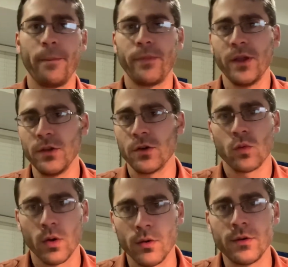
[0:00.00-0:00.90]
and you're
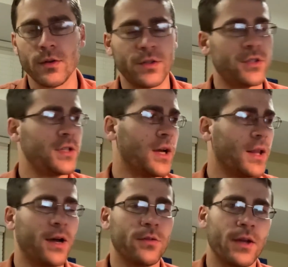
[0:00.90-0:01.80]
willing to shell
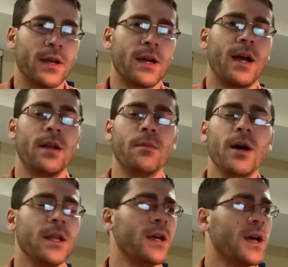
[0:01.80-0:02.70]
out that kind of
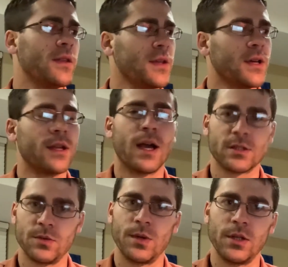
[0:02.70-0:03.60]
money, I think anCnoc
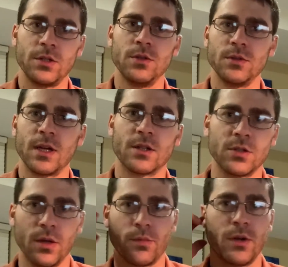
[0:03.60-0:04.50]
22 is
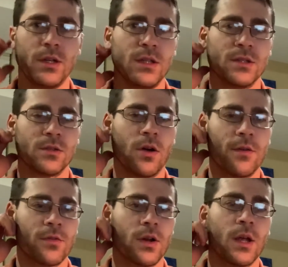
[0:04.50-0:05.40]
actually a pretty decent
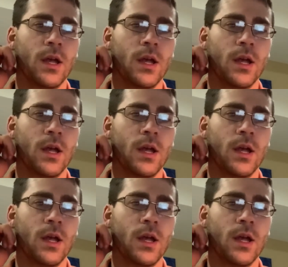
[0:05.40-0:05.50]
offering.